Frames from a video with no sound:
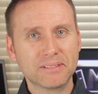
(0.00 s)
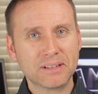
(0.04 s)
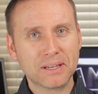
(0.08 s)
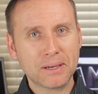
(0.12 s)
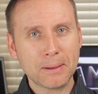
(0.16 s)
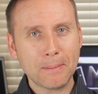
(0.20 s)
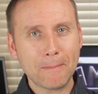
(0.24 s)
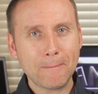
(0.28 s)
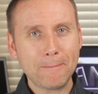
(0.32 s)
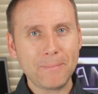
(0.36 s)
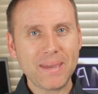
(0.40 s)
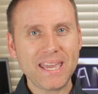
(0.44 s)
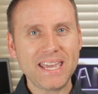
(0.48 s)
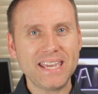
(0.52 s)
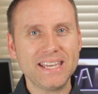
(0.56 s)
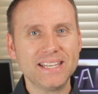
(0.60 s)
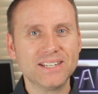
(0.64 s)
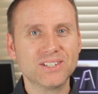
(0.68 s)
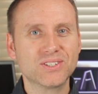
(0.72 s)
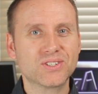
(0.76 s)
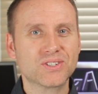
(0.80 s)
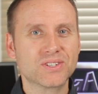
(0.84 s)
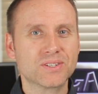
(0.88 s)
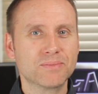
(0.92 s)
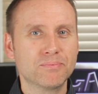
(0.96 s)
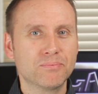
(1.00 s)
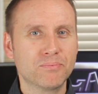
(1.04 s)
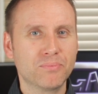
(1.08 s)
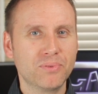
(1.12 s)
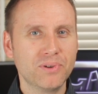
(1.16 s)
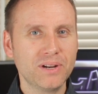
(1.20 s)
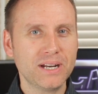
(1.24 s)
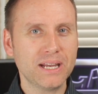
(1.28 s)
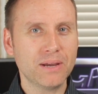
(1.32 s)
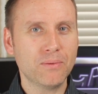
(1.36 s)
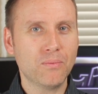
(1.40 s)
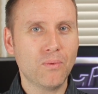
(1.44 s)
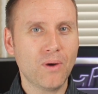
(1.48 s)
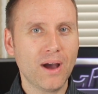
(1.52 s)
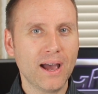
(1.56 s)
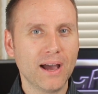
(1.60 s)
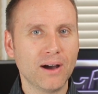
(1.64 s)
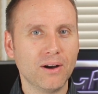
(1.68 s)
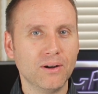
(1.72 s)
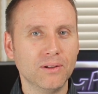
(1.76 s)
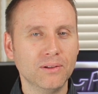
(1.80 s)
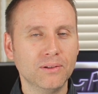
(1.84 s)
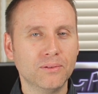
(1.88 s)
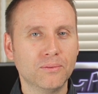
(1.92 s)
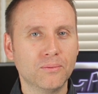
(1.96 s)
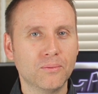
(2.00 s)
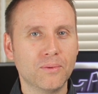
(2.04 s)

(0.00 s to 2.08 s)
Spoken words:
competes pretty well